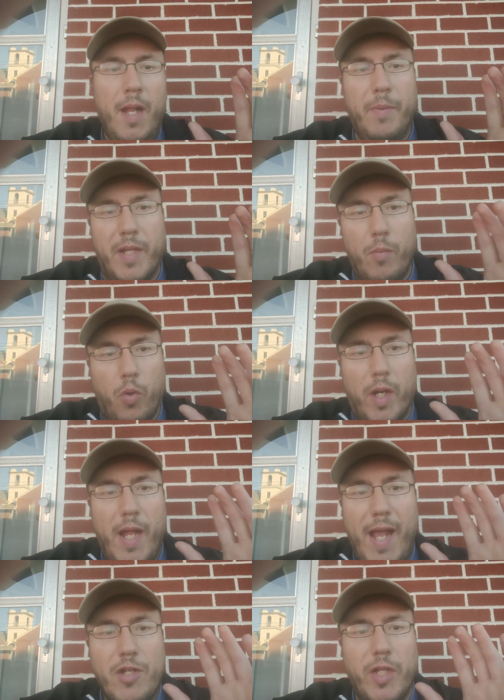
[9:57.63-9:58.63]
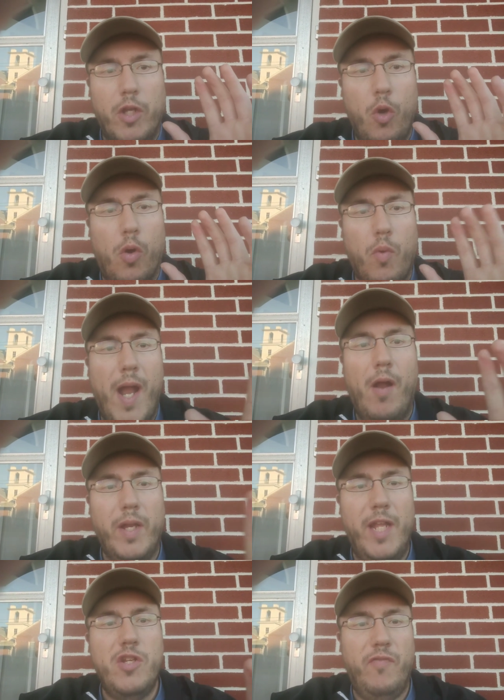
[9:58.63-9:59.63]
but then we're going to actually go
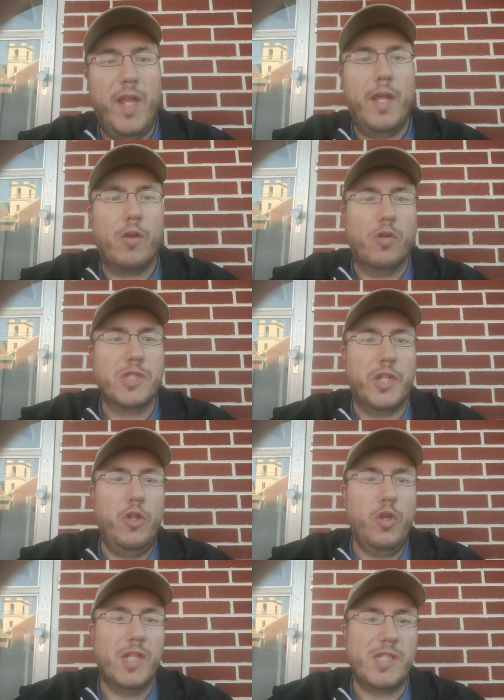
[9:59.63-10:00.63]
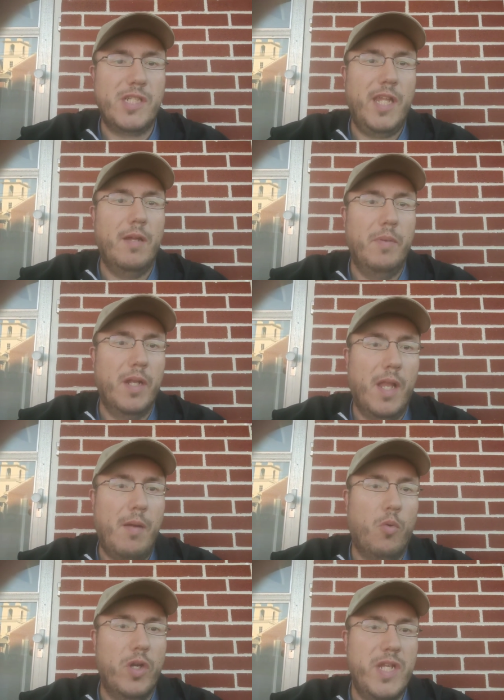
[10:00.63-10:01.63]
around each vehicle so you can see them in a
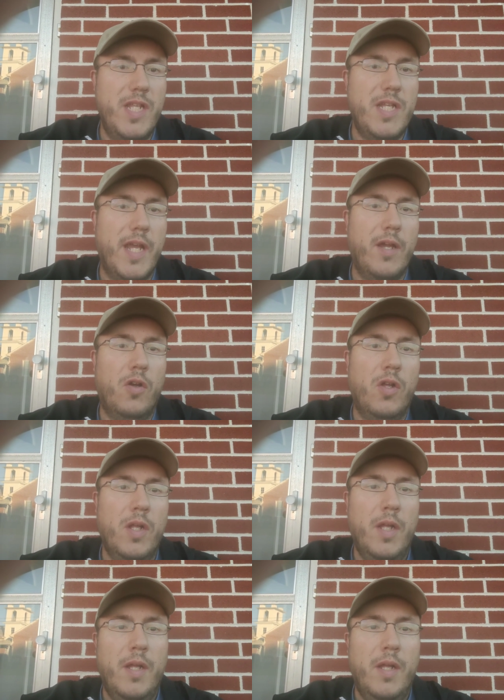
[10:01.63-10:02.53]
lot more detail